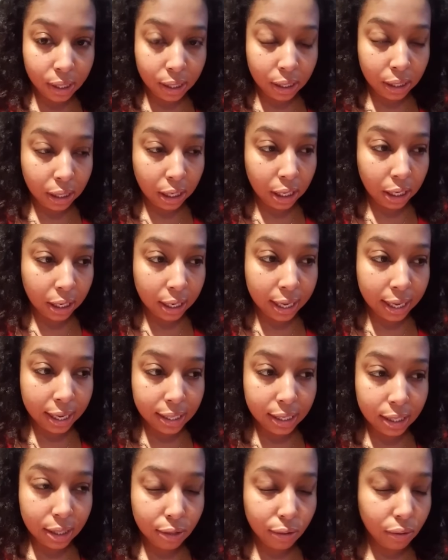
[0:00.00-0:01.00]
and, and
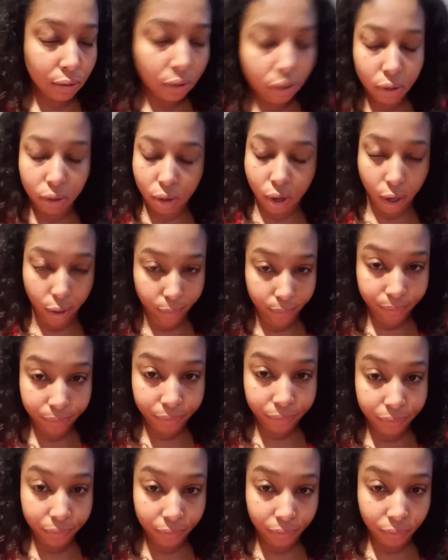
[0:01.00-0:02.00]
constitution. No.
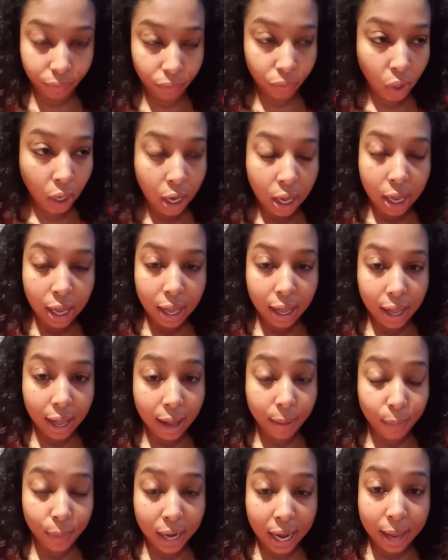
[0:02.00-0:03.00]

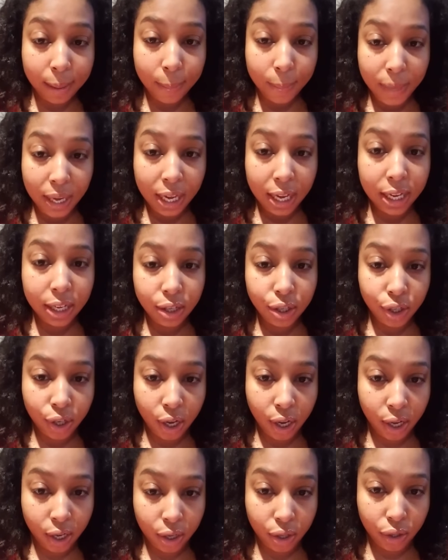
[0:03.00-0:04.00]
I'm not being
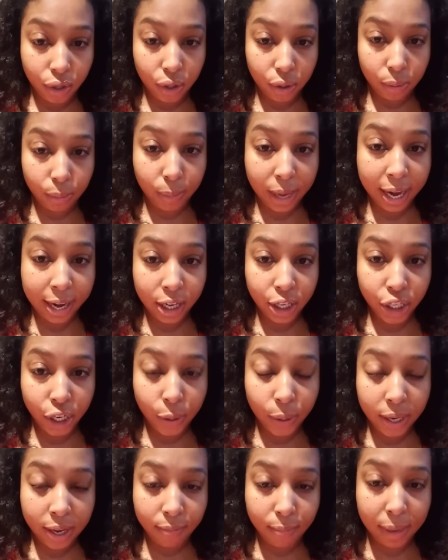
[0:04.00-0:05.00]
judged by a
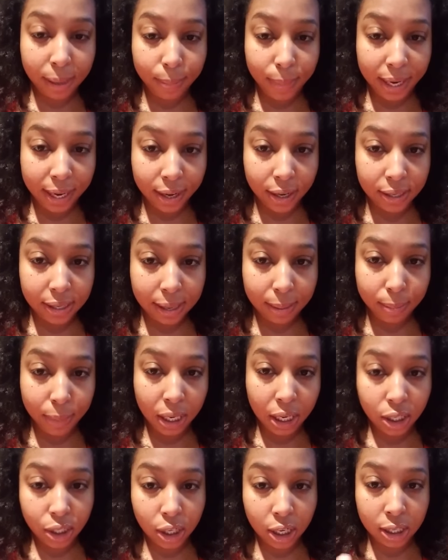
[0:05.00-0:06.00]
jury of my peers. I'm
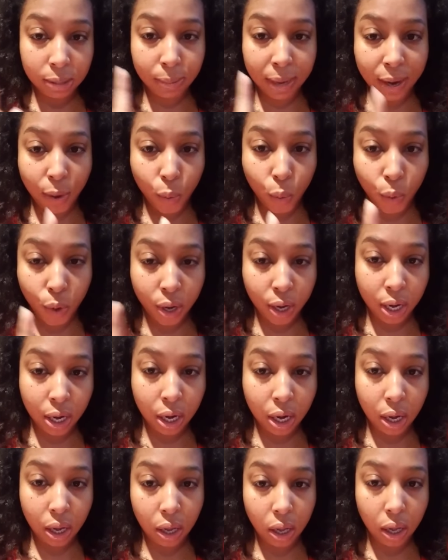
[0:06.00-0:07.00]
being judged by
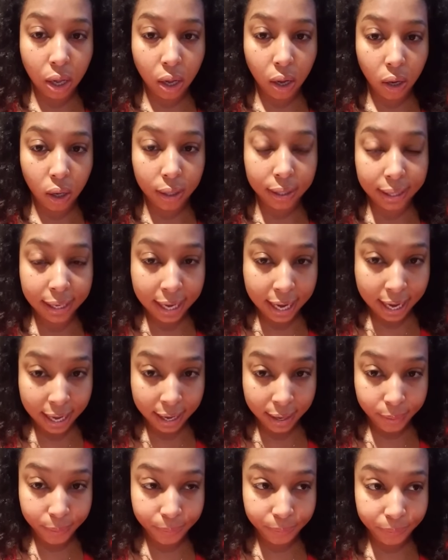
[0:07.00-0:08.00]
one
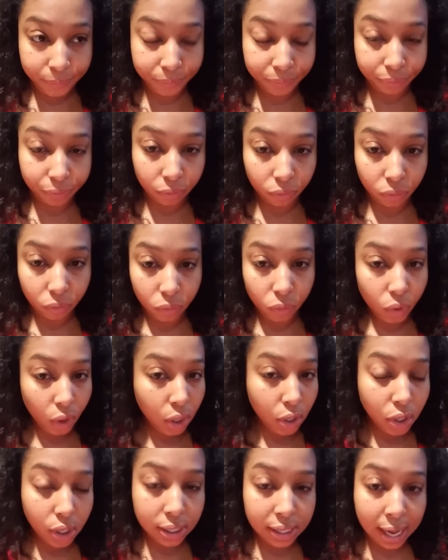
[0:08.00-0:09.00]
lady.
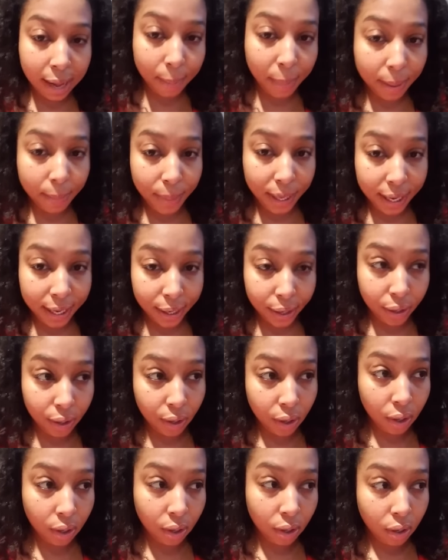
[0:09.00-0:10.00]
She's not my peer.
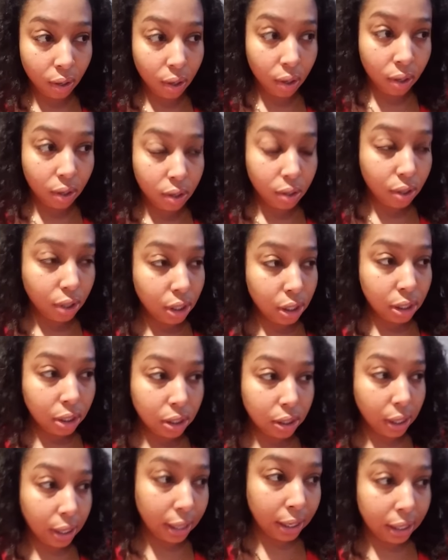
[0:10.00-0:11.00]

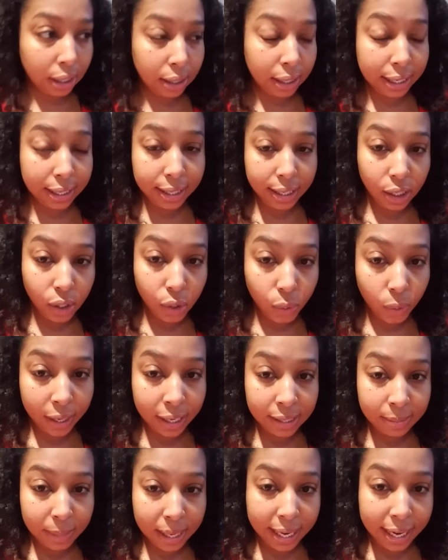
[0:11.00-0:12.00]
She's uh, at least
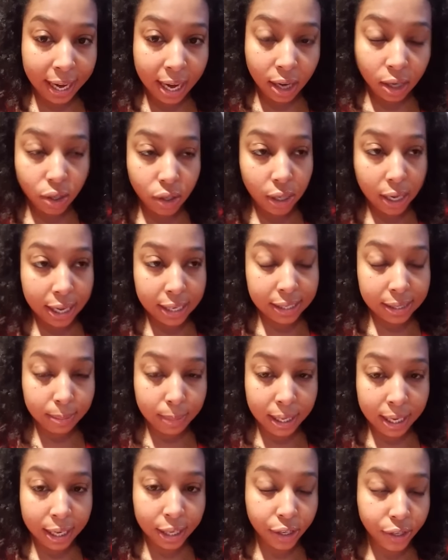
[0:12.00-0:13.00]
twice my age. She has to
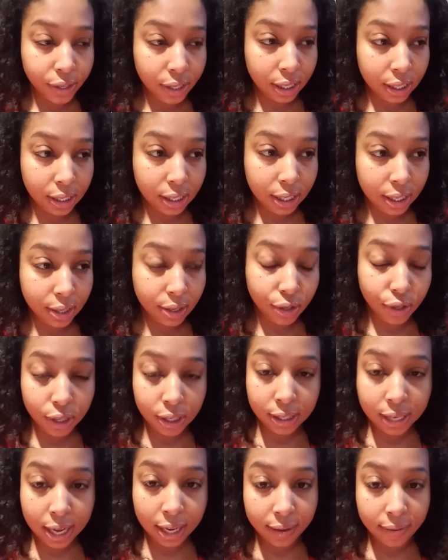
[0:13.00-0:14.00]
be in her 60s.
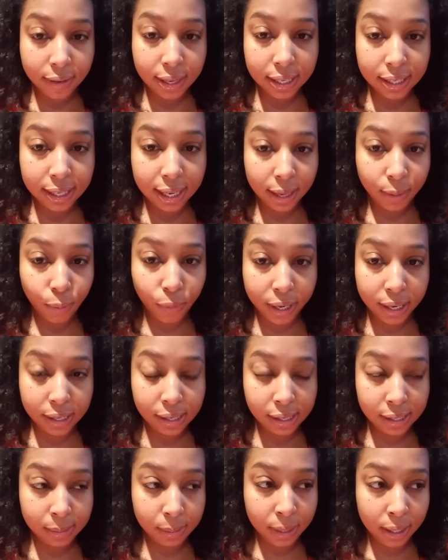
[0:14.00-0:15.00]
She's not of the same
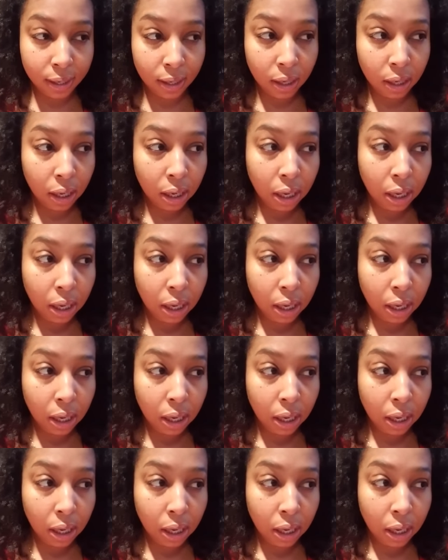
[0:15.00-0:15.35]
race as me.